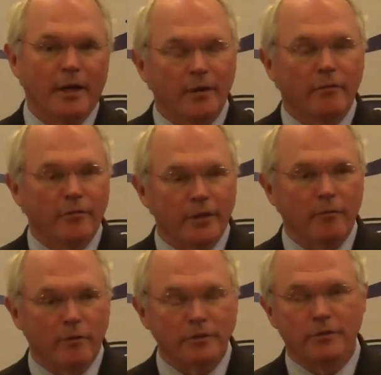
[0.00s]
I don't
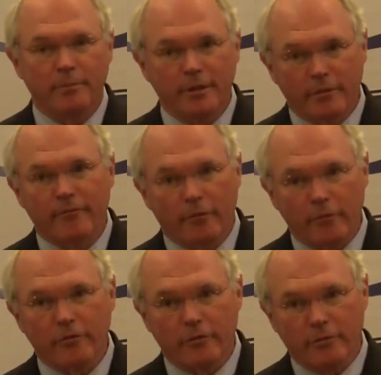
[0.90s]
think one should be the
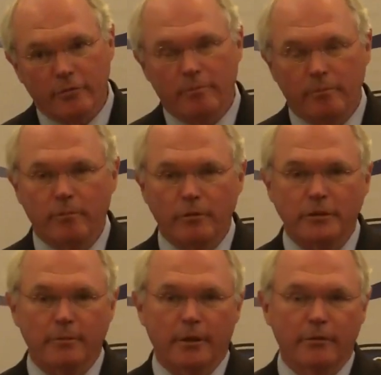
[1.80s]
first to push
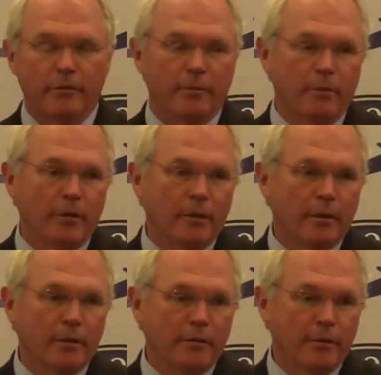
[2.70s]
them under
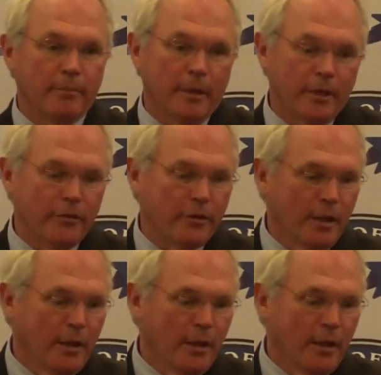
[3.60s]
the bus.